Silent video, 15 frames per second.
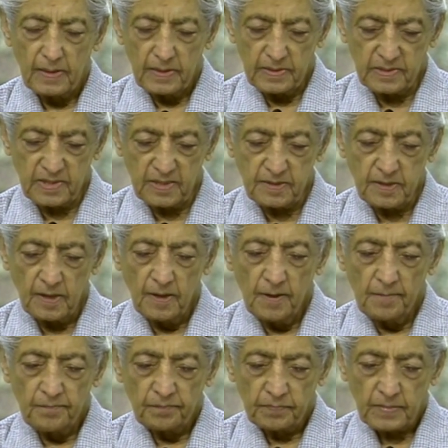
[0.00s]
Is it
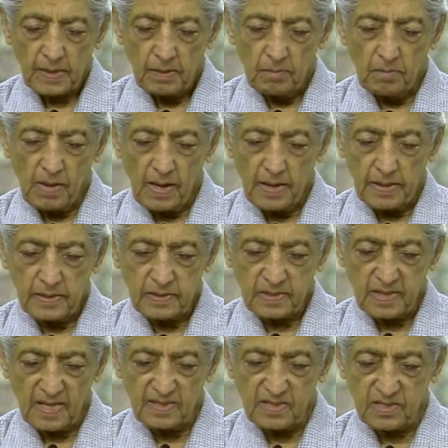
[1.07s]
my
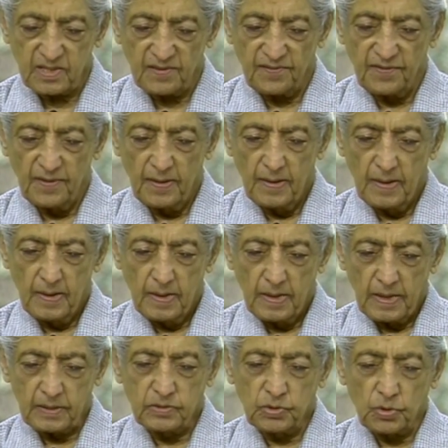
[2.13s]
sense of
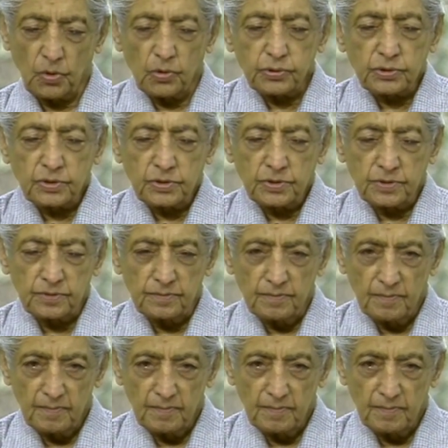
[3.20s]
exhaustion?